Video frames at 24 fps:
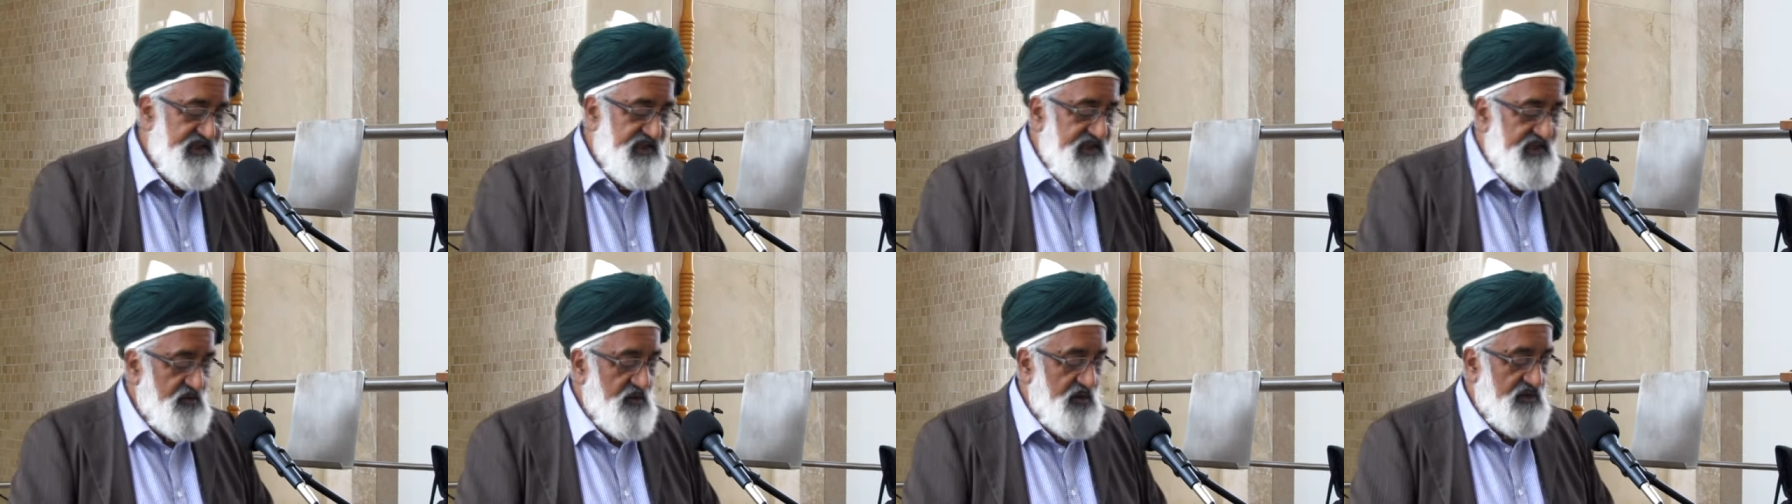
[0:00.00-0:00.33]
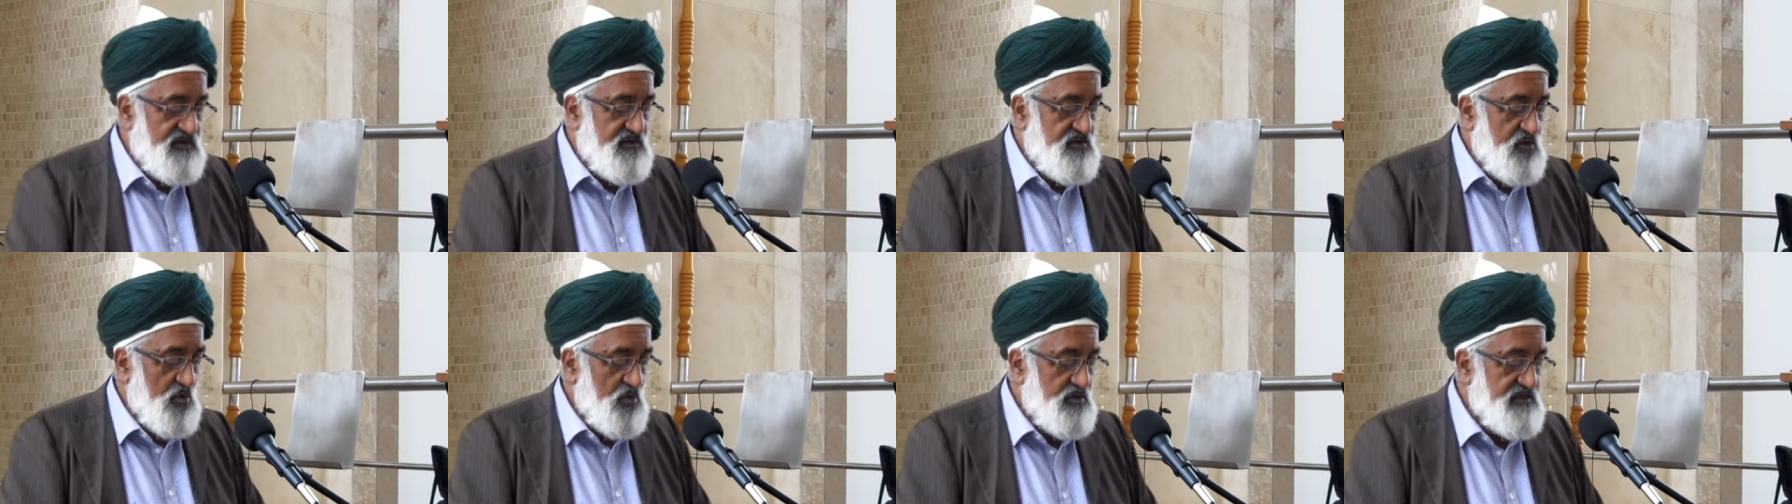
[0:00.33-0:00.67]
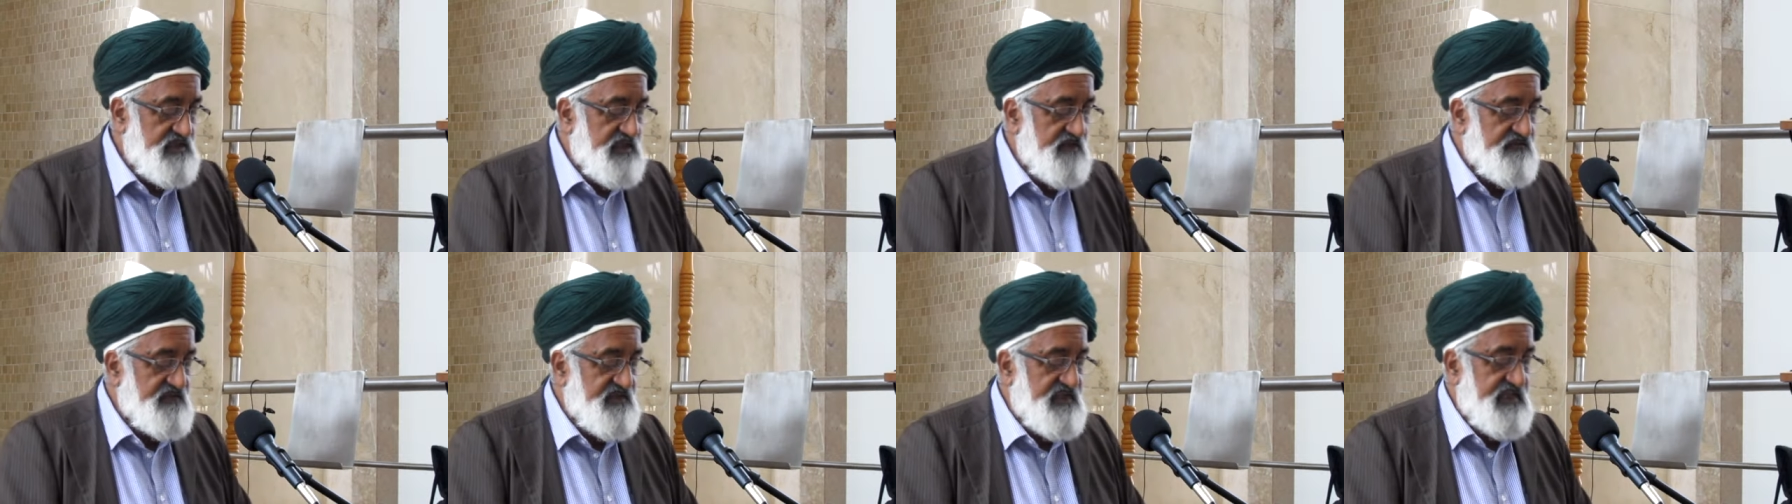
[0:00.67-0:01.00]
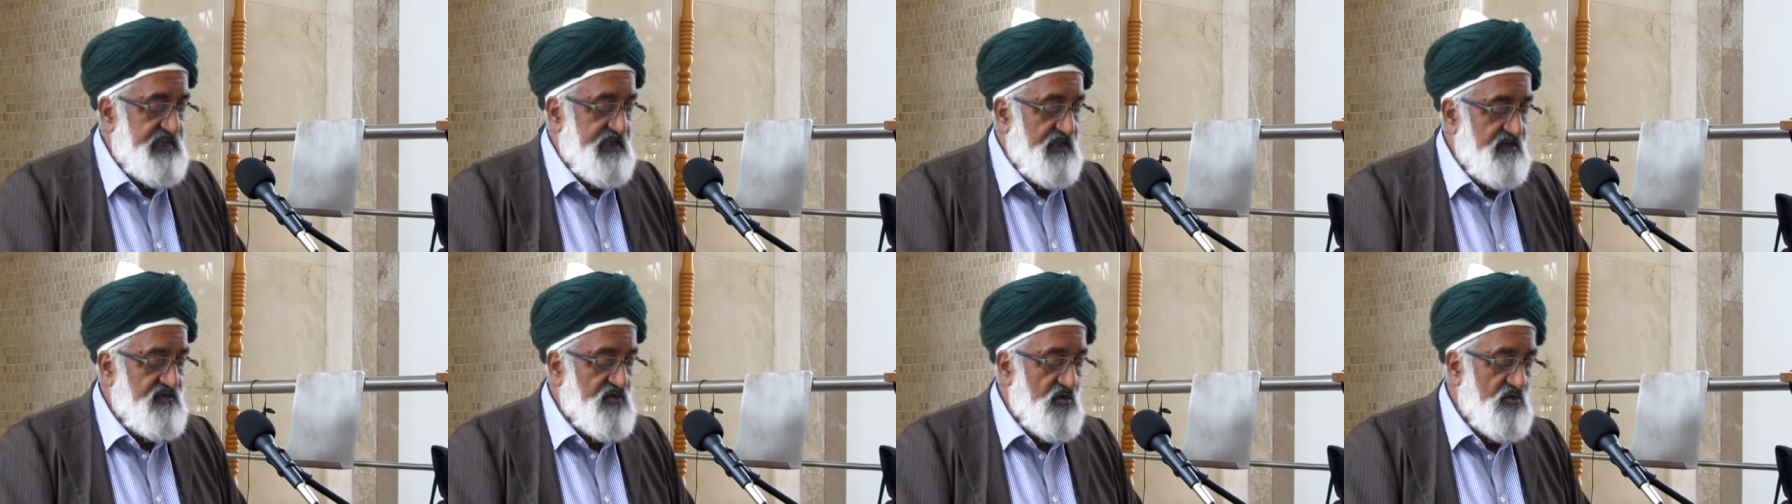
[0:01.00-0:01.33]
He was taught
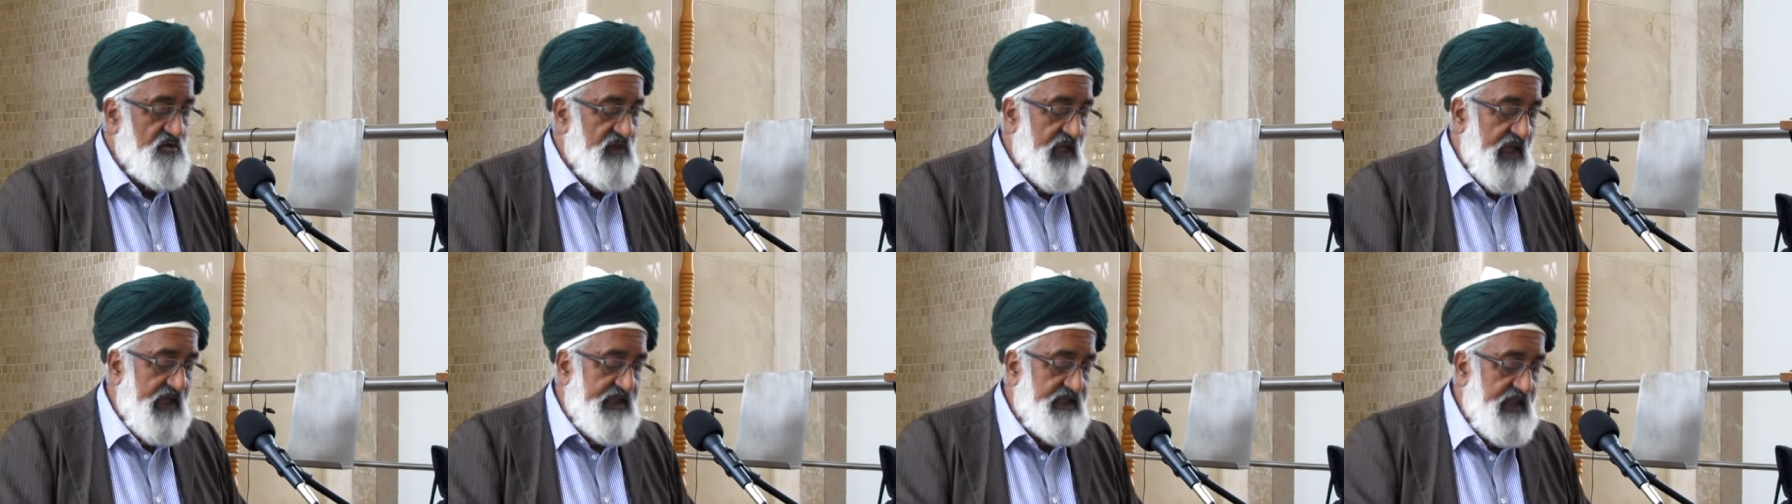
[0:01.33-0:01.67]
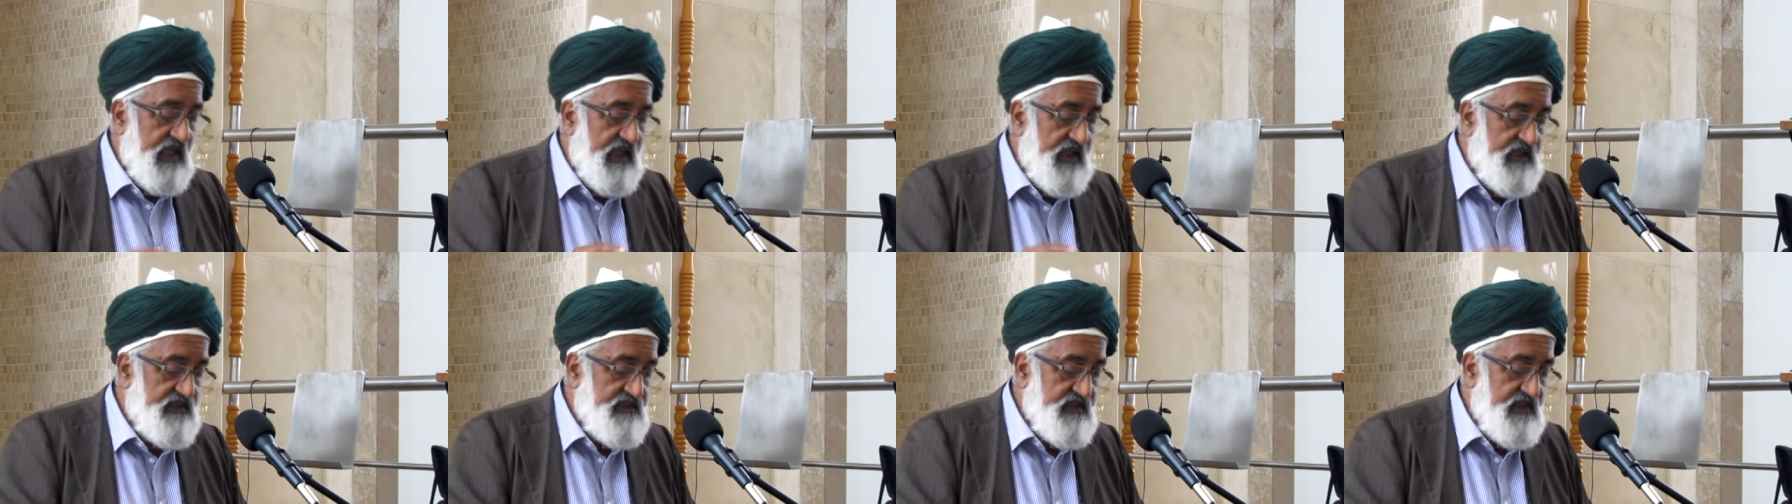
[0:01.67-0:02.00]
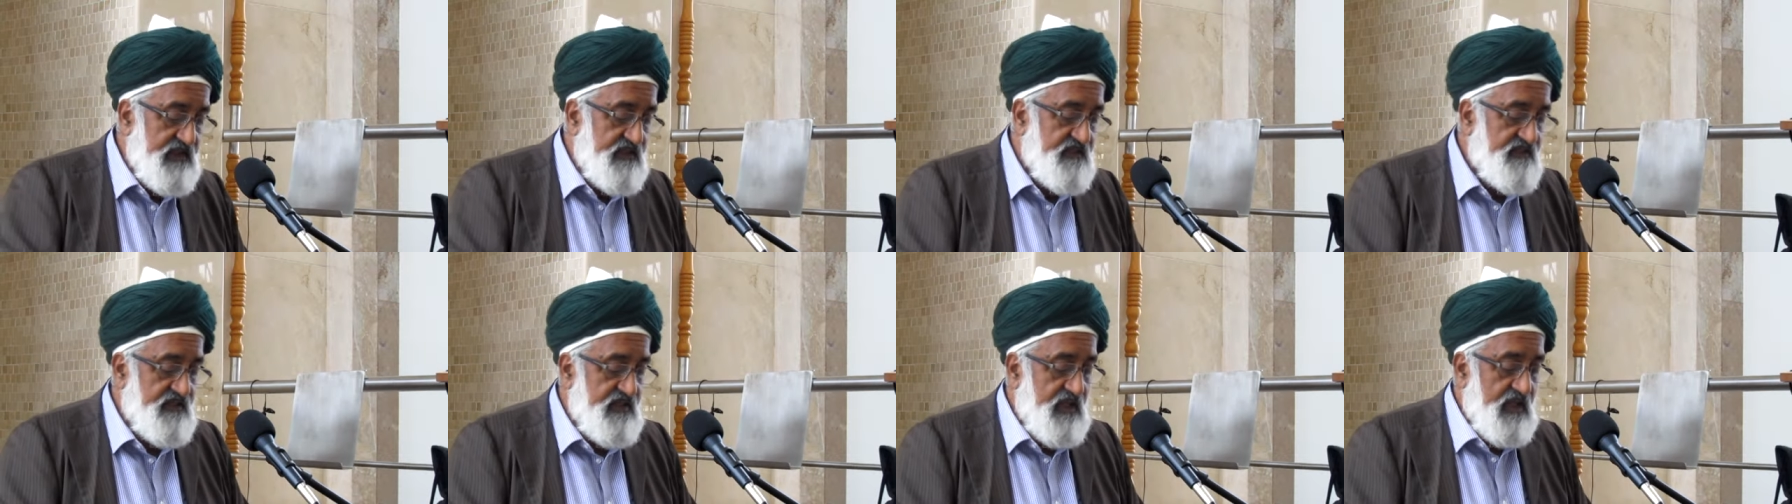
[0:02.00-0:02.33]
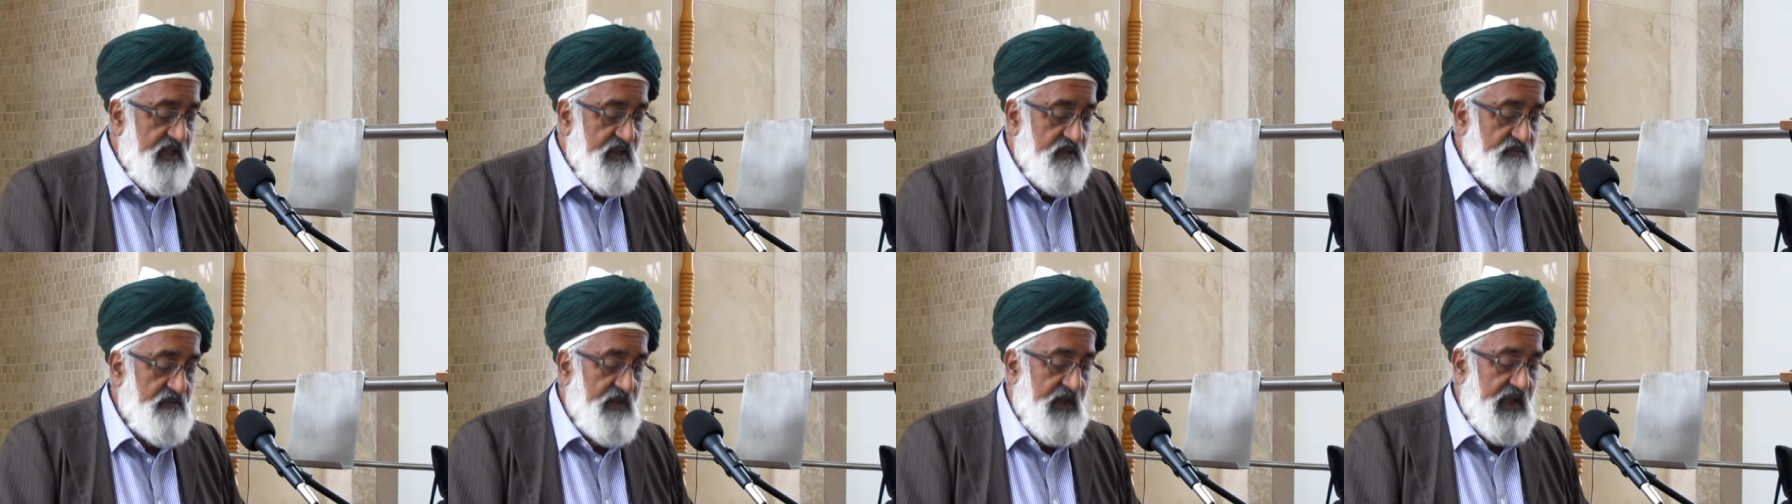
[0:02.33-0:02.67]
tafsir, sunnah, and hadith
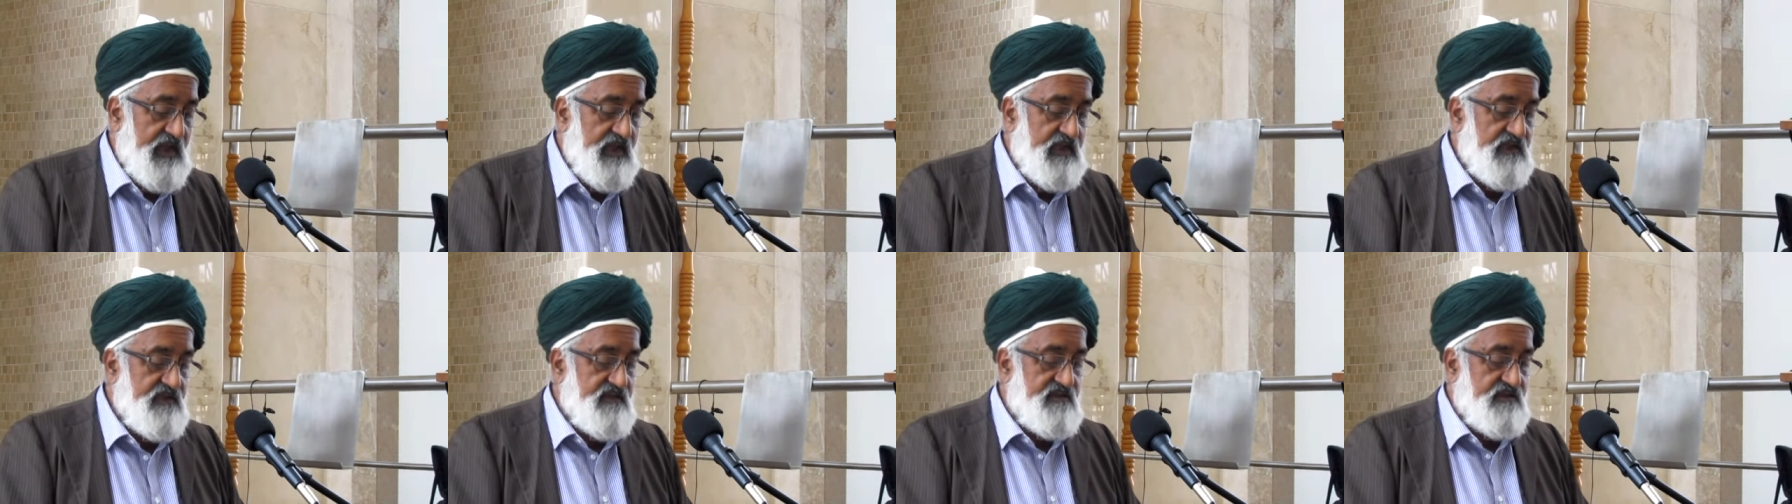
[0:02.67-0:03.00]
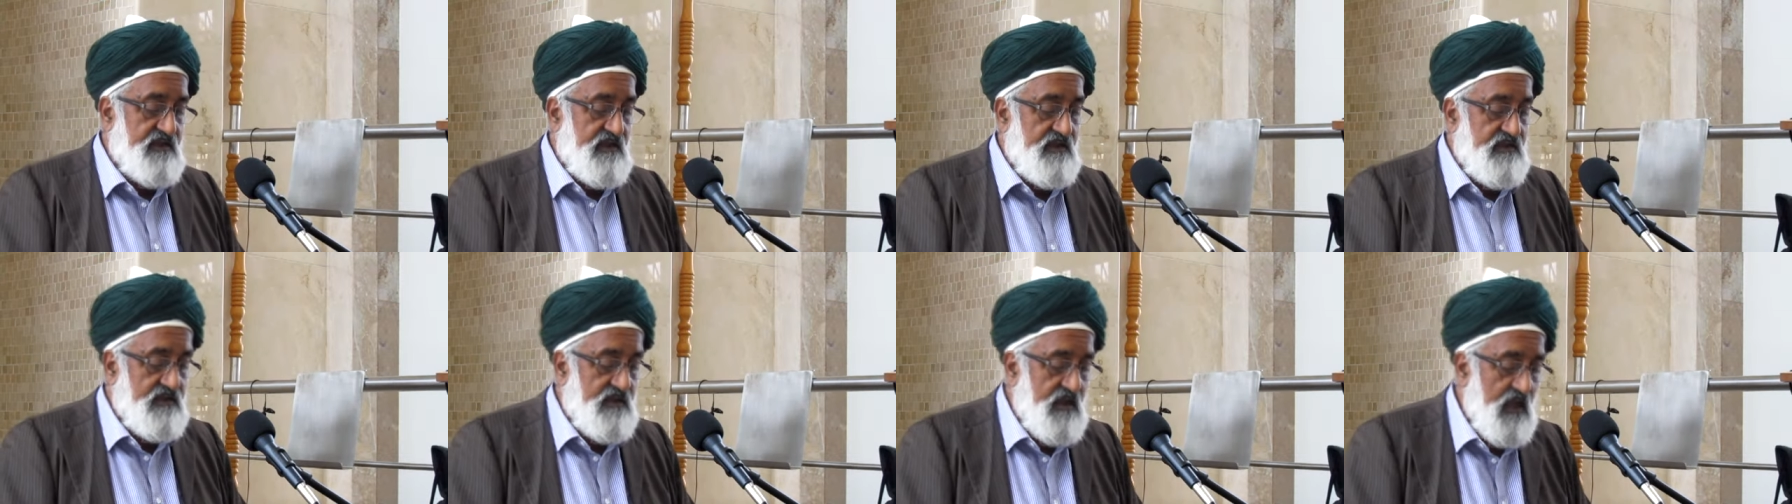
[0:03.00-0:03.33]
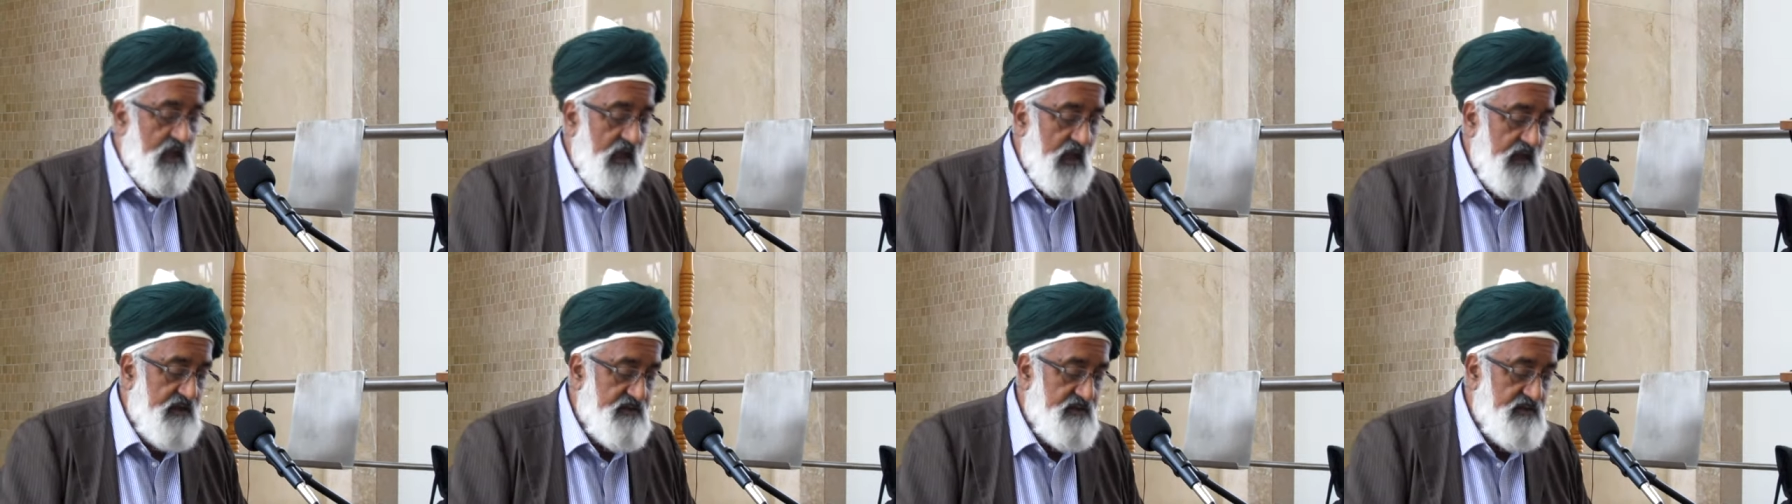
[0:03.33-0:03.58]
by Sayyidina